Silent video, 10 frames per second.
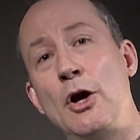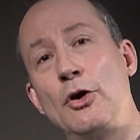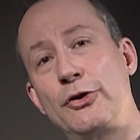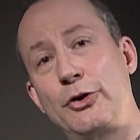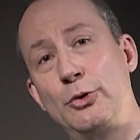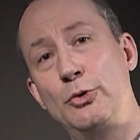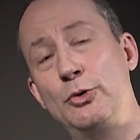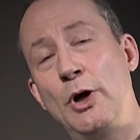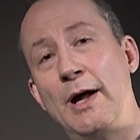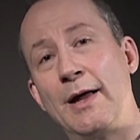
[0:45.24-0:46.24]

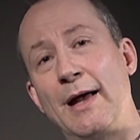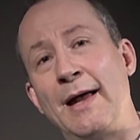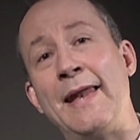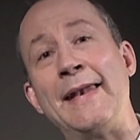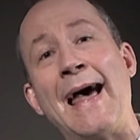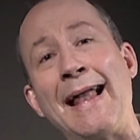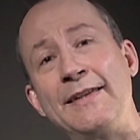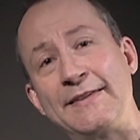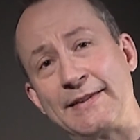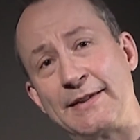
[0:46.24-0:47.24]
through an
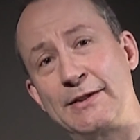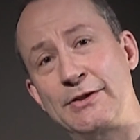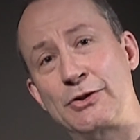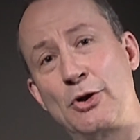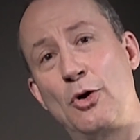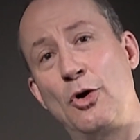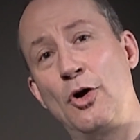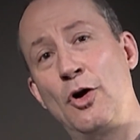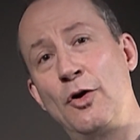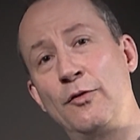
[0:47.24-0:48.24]
analysis
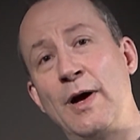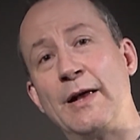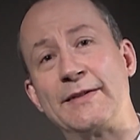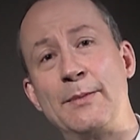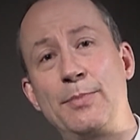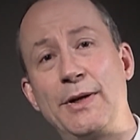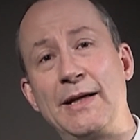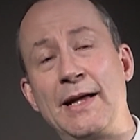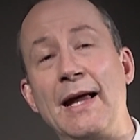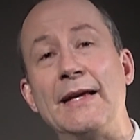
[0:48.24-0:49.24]
of
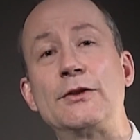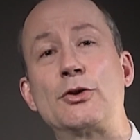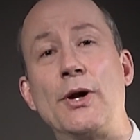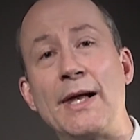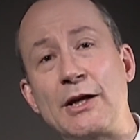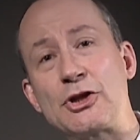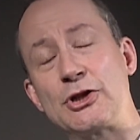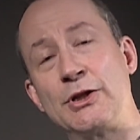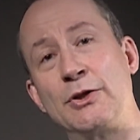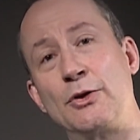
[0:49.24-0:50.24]
simply his
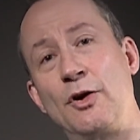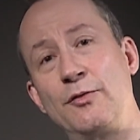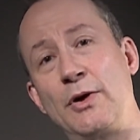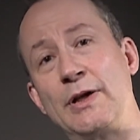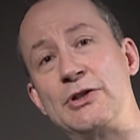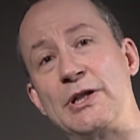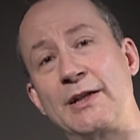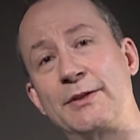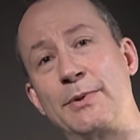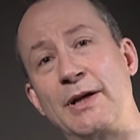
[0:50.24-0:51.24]
collection of early
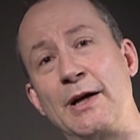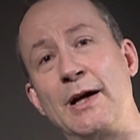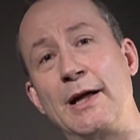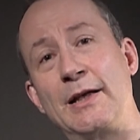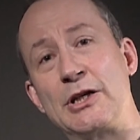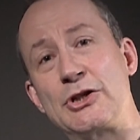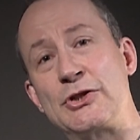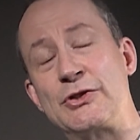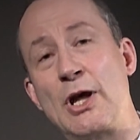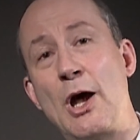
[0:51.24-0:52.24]
Shakespeare
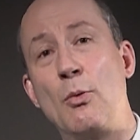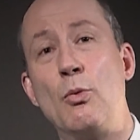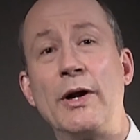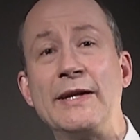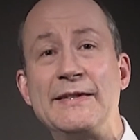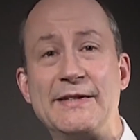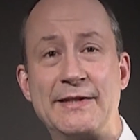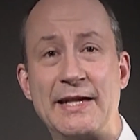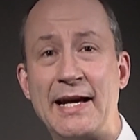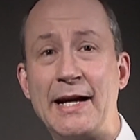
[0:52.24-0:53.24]
editions. What is
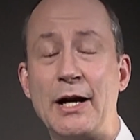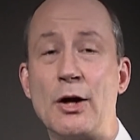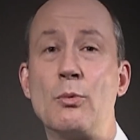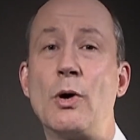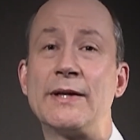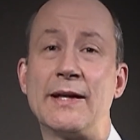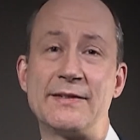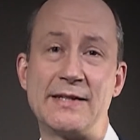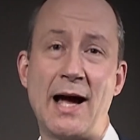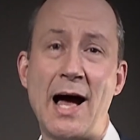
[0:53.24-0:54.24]
there? What does
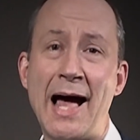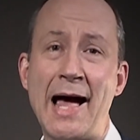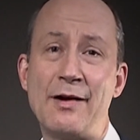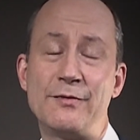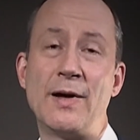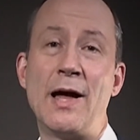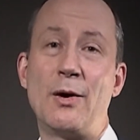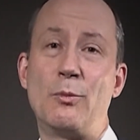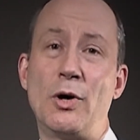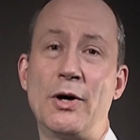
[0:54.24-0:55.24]
he have?
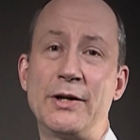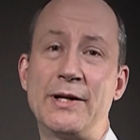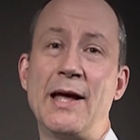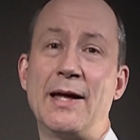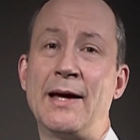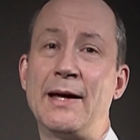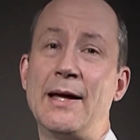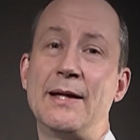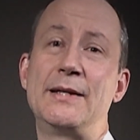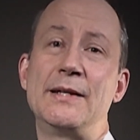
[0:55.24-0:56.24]
What
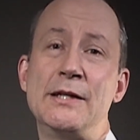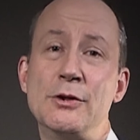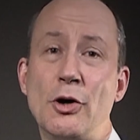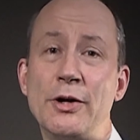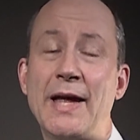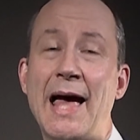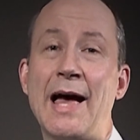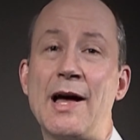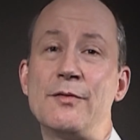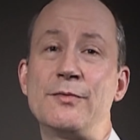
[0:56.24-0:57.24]
did he not
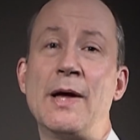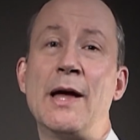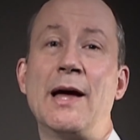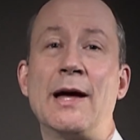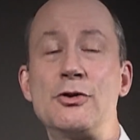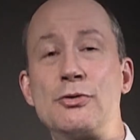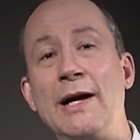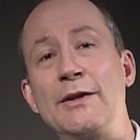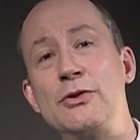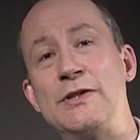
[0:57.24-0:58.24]
have? And
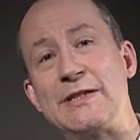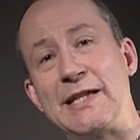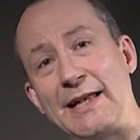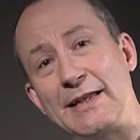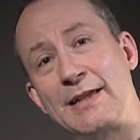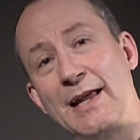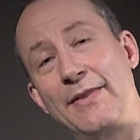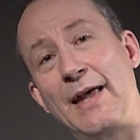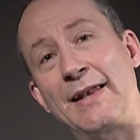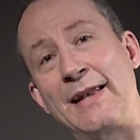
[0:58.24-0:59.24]
trying to set
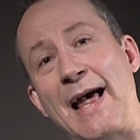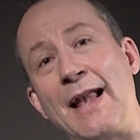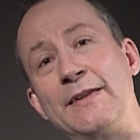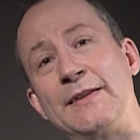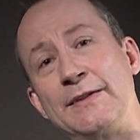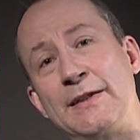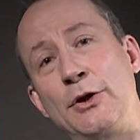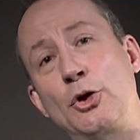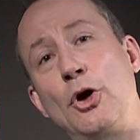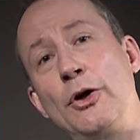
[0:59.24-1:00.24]
that analysis in the
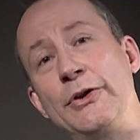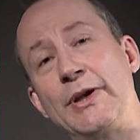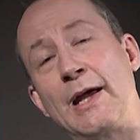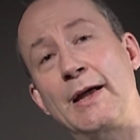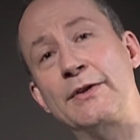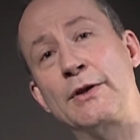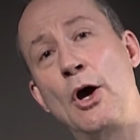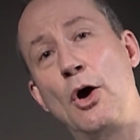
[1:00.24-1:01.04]
context